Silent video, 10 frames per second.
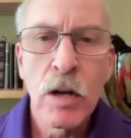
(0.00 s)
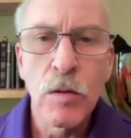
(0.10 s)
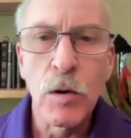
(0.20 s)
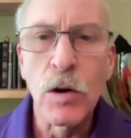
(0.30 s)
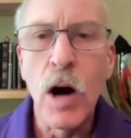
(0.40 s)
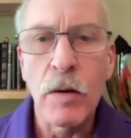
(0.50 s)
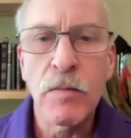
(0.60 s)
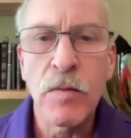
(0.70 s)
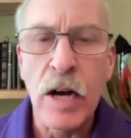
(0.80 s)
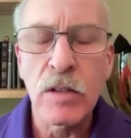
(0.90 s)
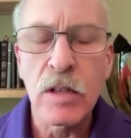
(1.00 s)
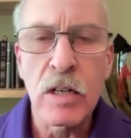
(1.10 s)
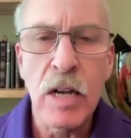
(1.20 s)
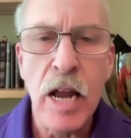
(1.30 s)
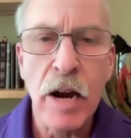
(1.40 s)
They're not found
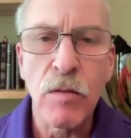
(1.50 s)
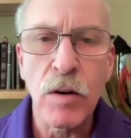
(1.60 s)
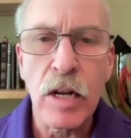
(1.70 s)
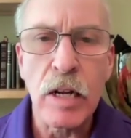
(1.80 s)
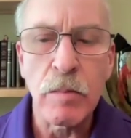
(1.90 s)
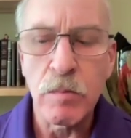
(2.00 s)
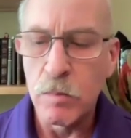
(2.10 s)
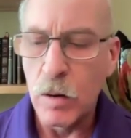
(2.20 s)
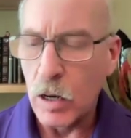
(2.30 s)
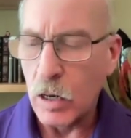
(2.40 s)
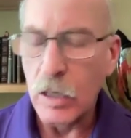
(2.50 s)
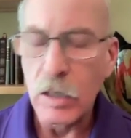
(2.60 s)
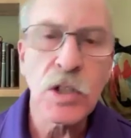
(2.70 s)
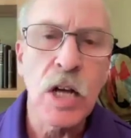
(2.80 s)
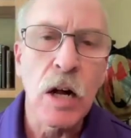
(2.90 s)
in every
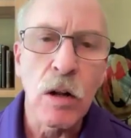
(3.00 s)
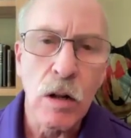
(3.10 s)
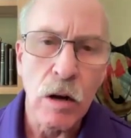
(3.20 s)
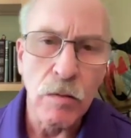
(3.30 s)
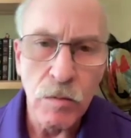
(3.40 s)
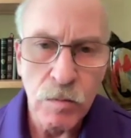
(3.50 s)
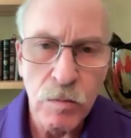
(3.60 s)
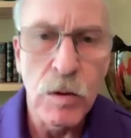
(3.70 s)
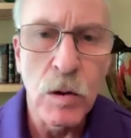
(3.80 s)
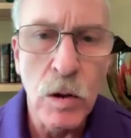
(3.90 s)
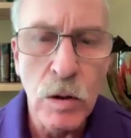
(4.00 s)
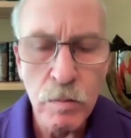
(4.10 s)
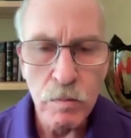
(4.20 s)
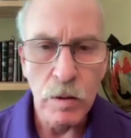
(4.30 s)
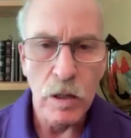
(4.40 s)
cell of your
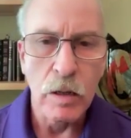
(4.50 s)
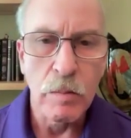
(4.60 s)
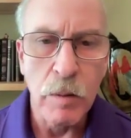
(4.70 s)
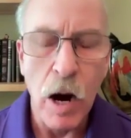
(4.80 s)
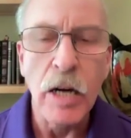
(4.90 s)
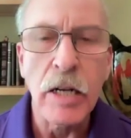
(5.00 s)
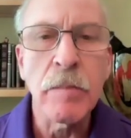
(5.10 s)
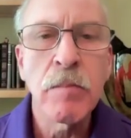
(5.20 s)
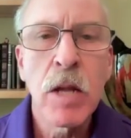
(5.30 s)
body.